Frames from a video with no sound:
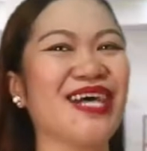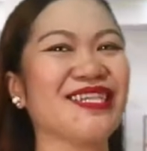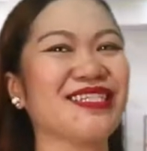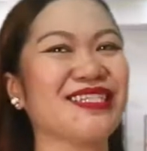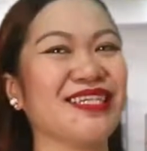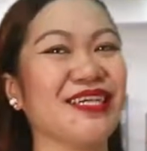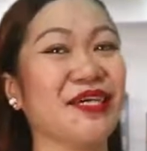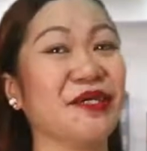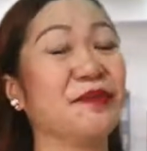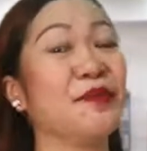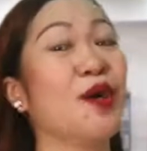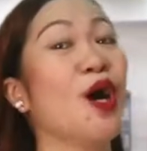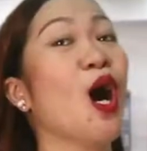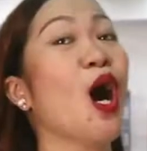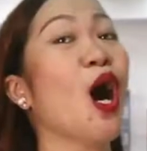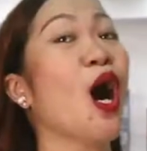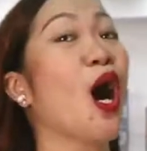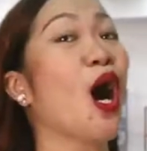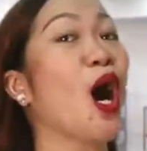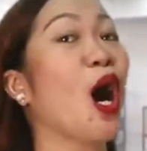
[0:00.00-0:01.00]
awesome!
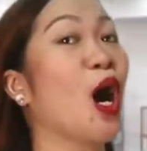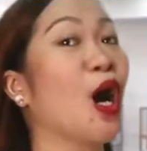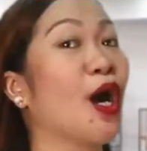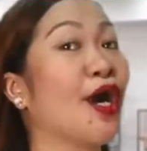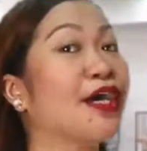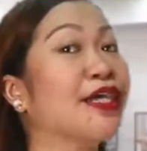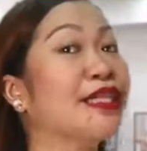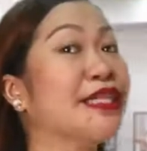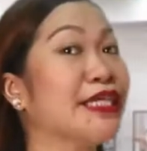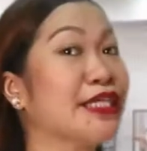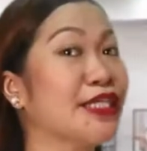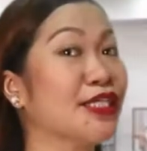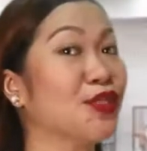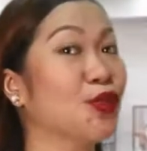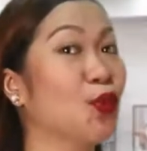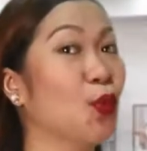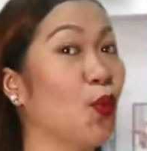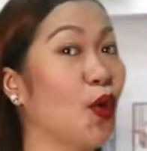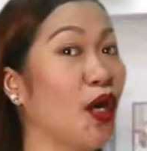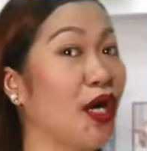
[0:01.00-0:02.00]

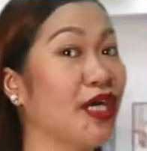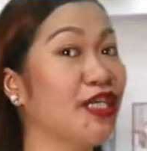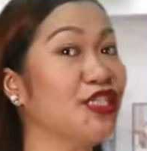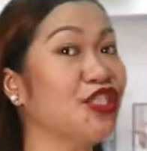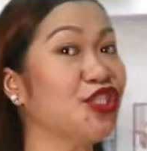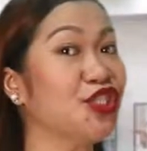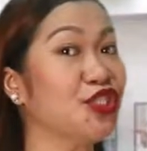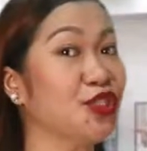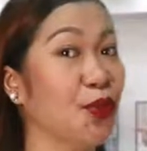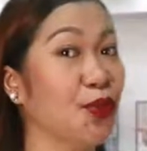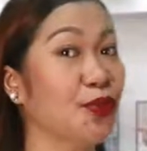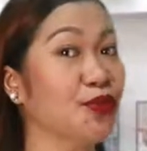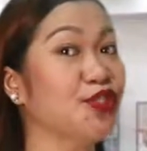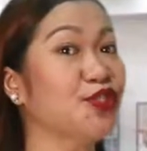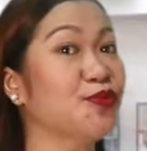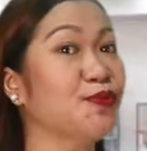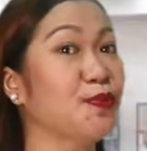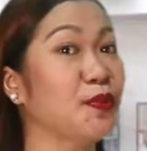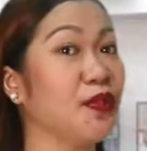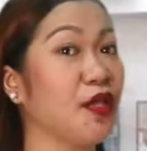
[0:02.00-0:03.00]
Article 1
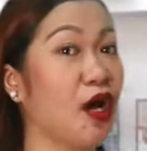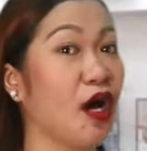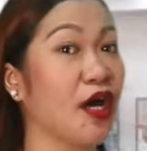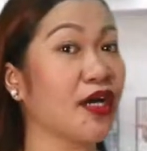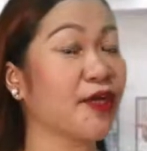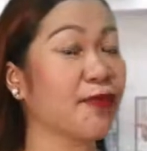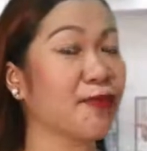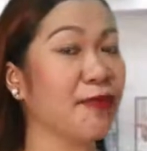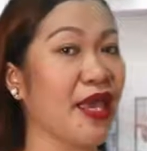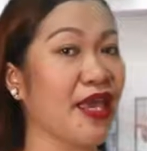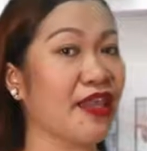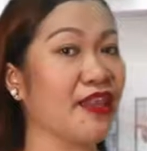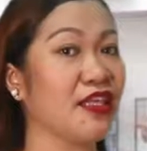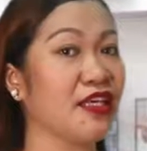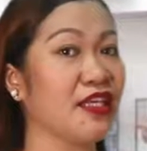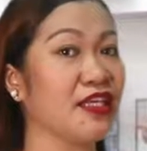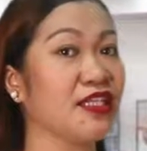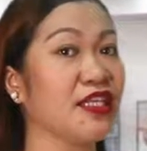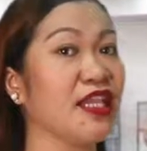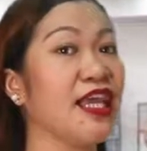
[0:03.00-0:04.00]
shows block
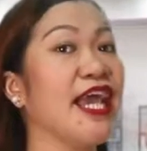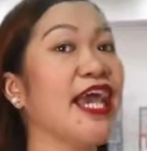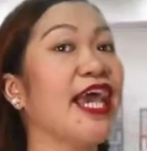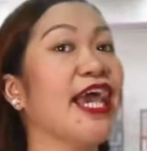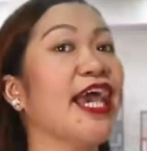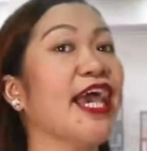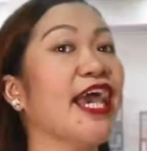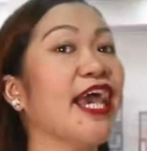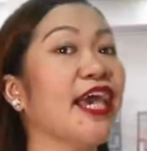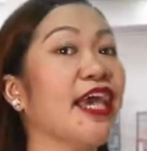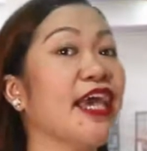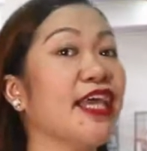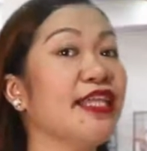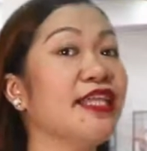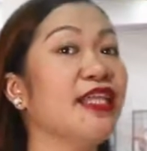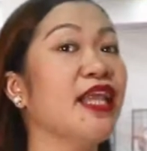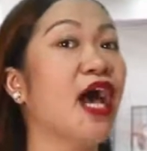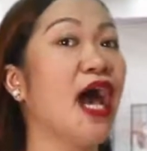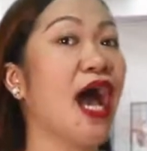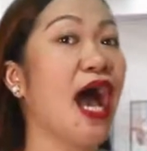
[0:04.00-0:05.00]
method
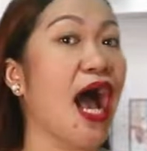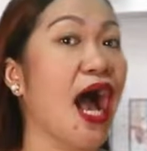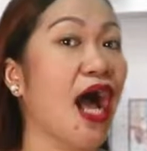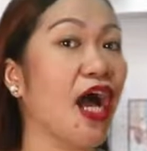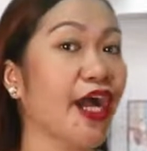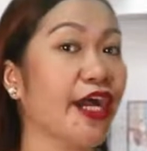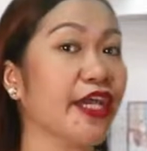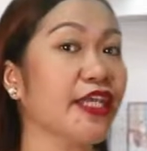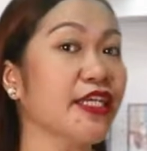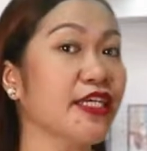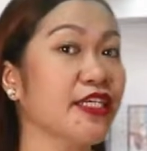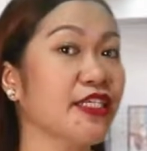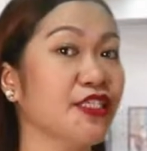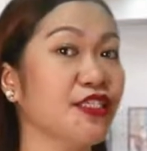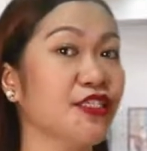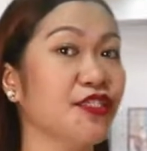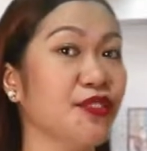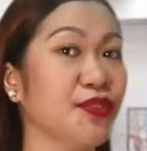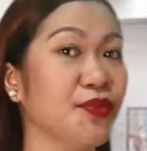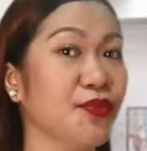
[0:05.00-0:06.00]
and
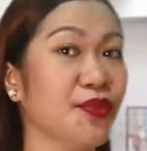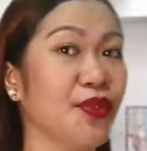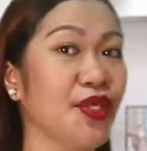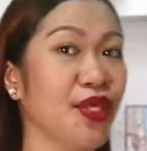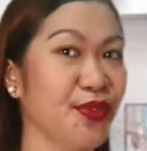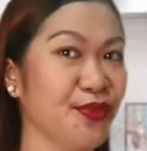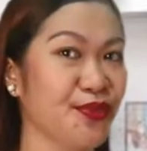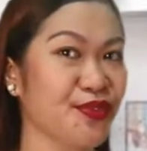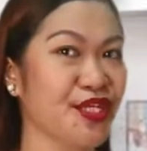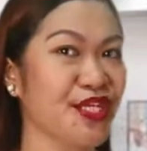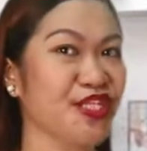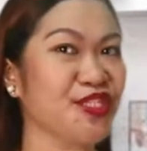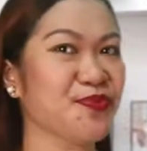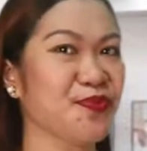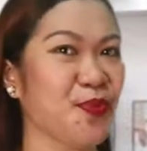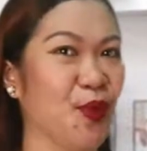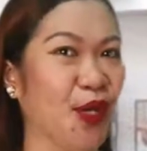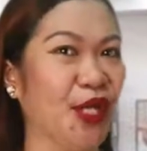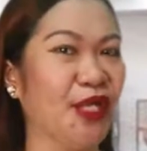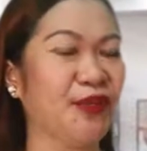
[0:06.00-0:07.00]
Article 2
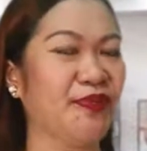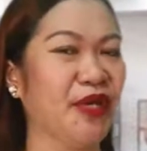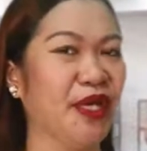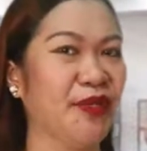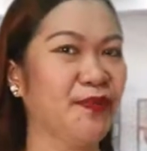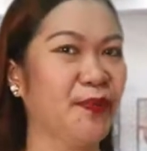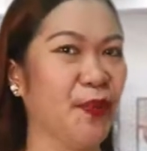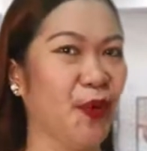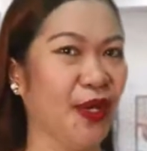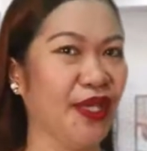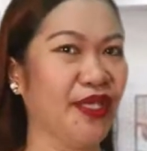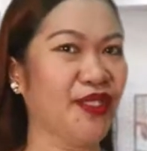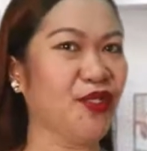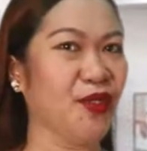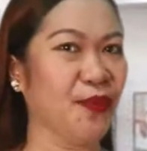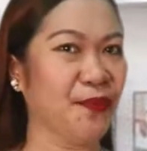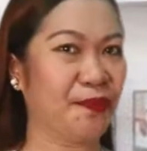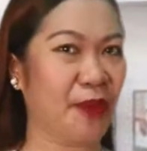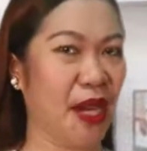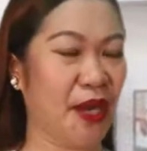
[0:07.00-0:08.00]
uses
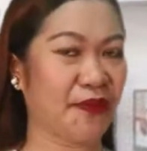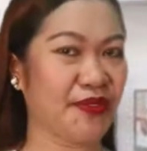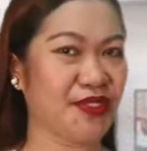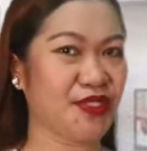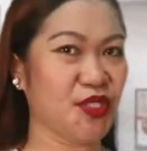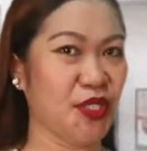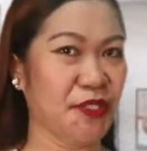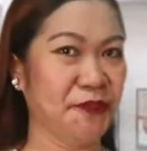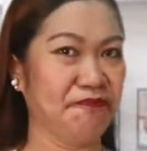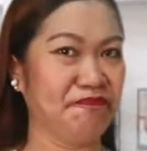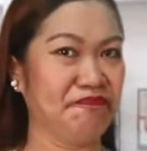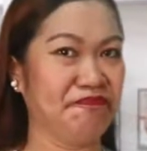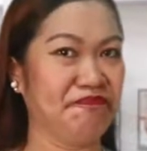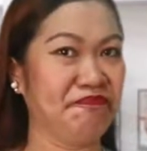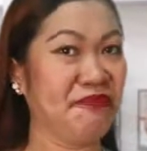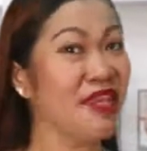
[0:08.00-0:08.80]
point-by-point comparison.